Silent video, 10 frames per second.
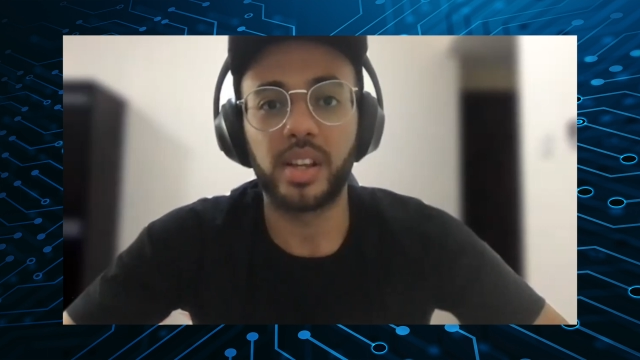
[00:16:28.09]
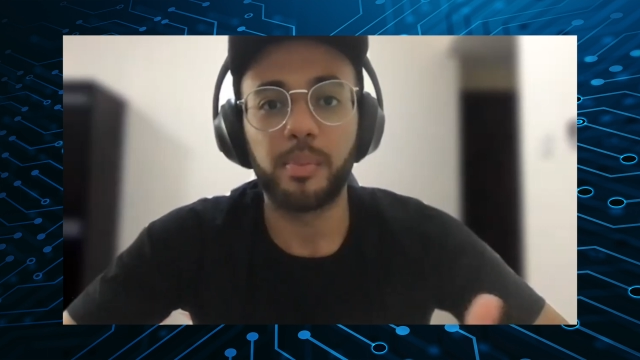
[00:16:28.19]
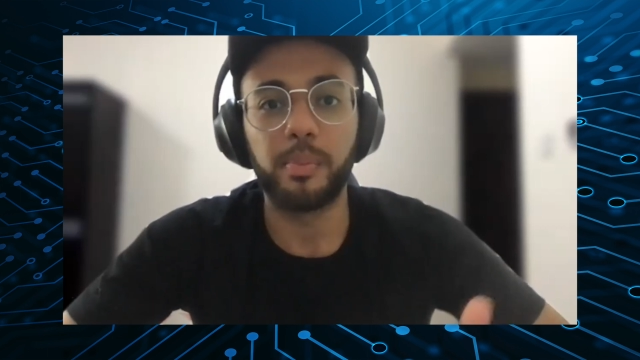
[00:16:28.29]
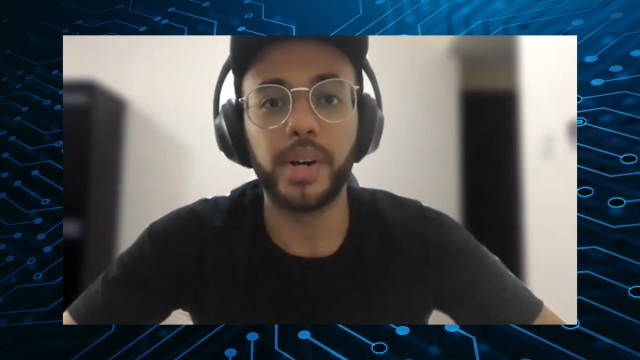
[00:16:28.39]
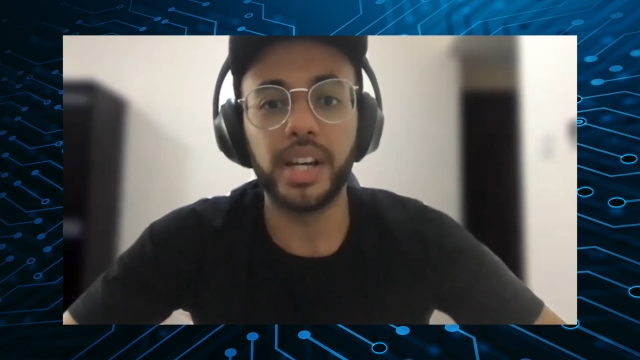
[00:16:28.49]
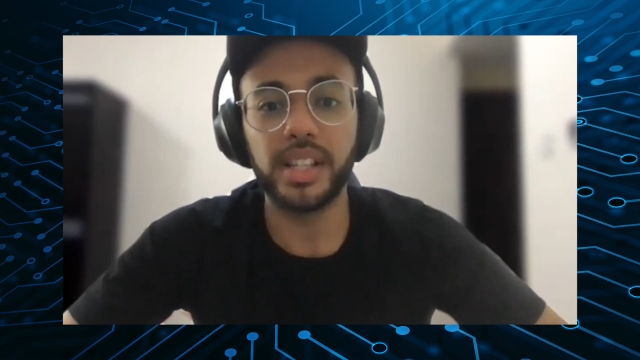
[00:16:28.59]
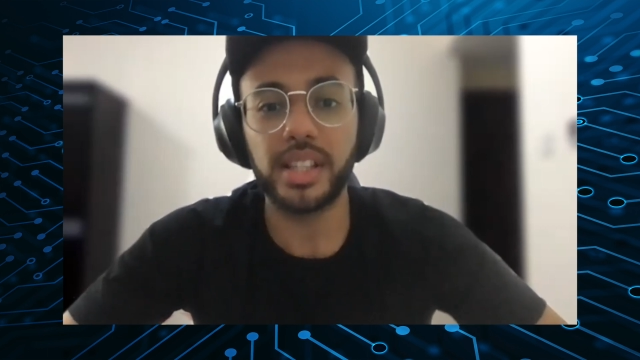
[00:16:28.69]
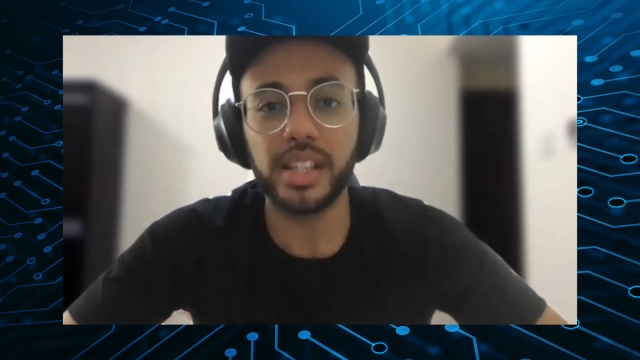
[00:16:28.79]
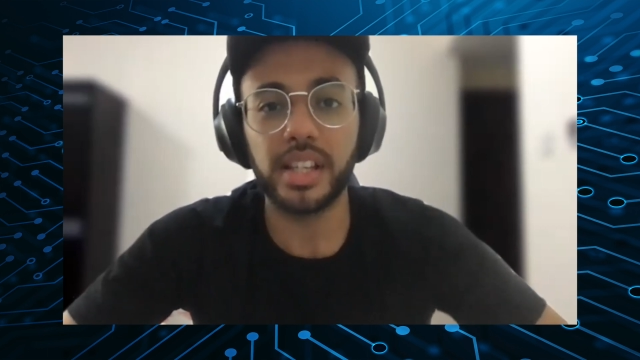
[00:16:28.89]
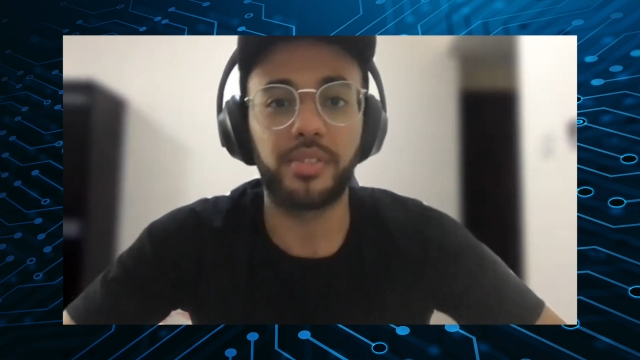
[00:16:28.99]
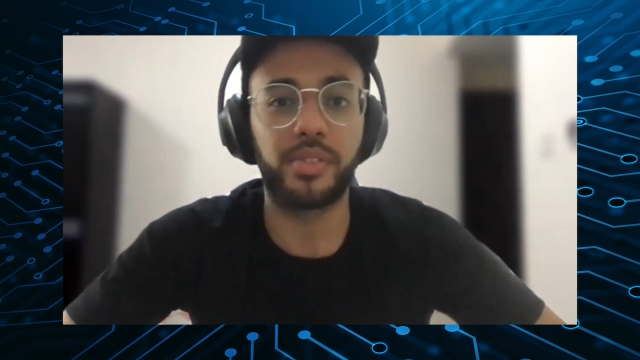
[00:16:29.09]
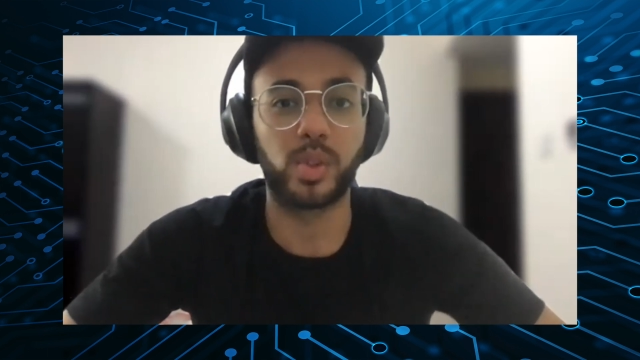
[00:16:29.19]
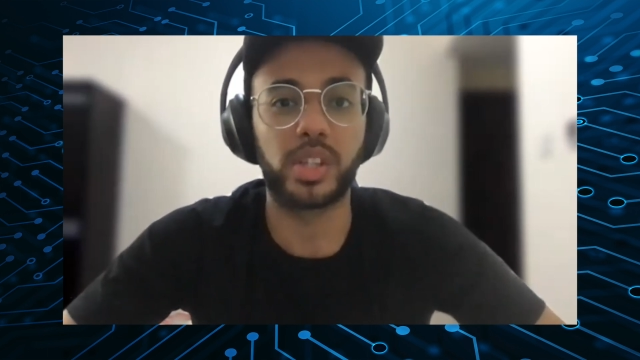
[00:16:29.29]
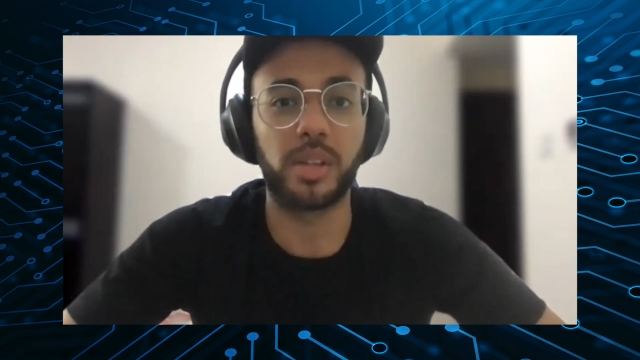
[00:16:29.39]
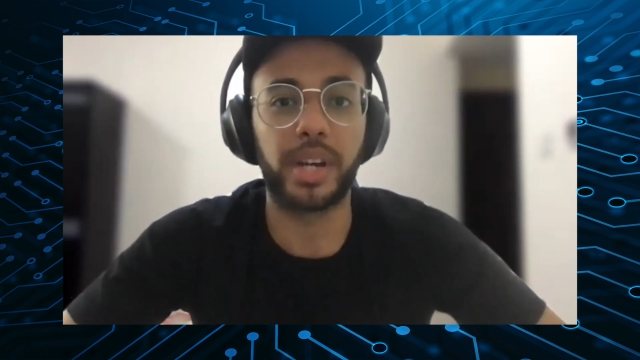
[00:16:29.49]
But if you
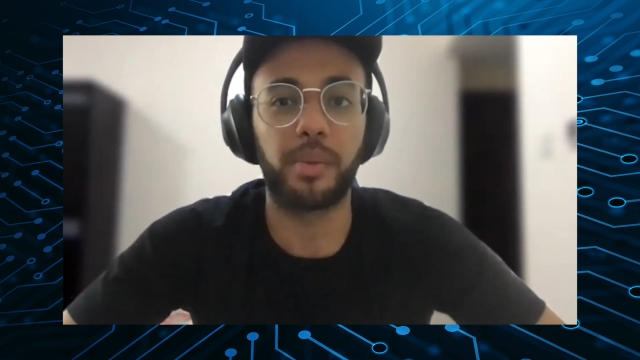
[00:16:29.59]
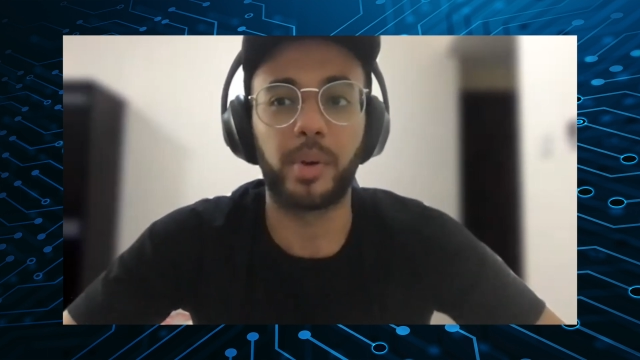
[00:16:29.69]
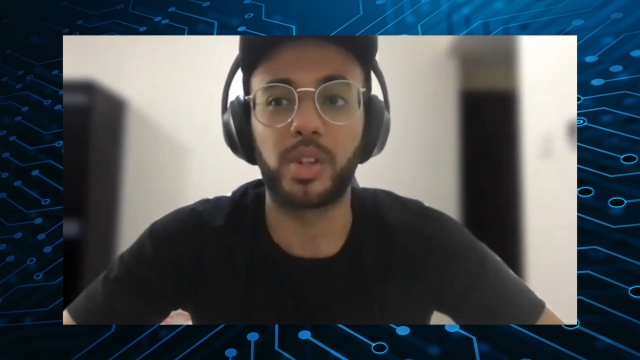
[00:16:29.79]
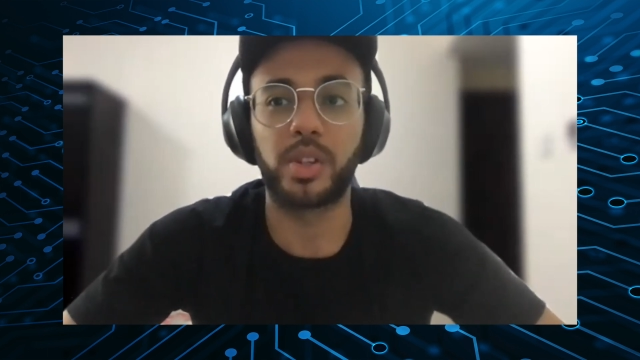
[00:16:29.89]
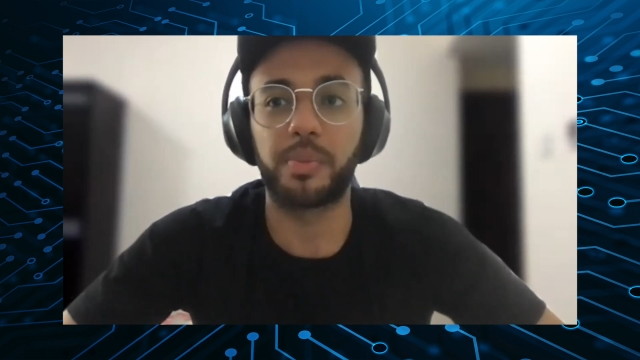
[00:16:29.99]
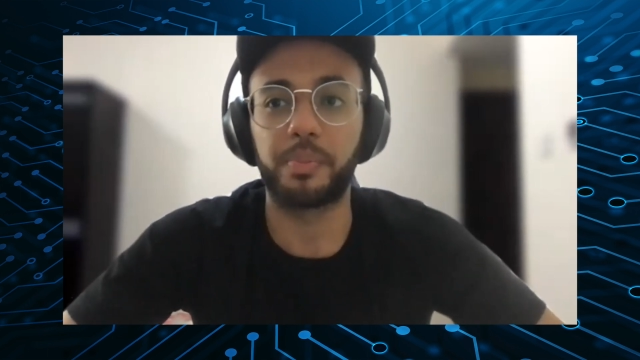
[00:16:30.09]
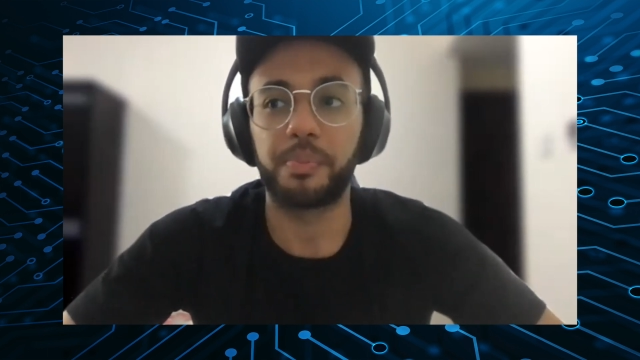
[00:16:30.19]
tell me about